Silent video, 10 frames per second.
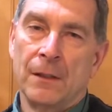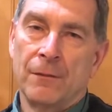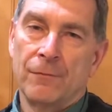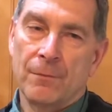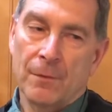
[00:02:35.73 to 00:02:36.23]

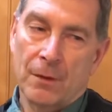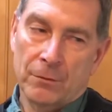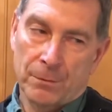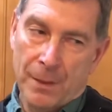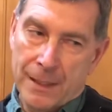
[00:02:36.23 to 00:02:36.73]
From on
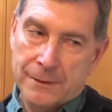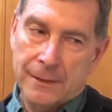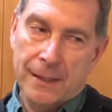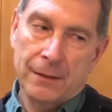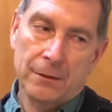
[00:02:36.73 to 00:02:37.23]
the price
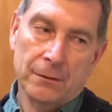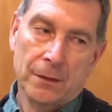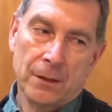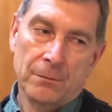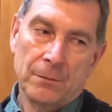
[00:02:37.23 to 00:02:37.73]

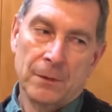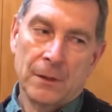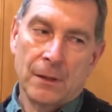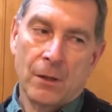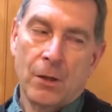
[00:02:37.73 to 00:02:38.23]
scale,
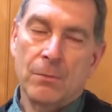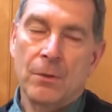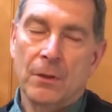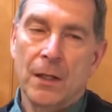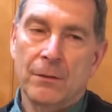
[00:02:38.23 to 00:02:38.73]
home
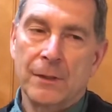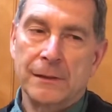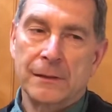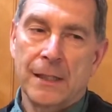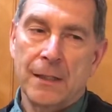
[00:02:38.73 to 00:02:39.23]
on a concrete
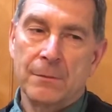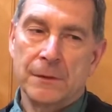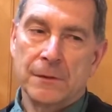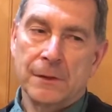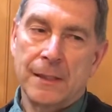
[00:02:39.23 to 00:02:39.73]
slab
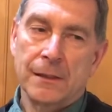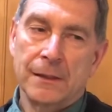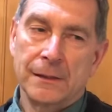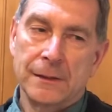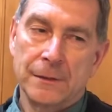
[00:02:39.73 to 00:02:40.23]
is the
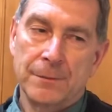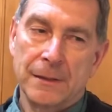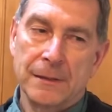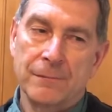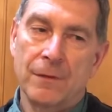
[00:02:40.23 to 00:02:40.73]
least expensive.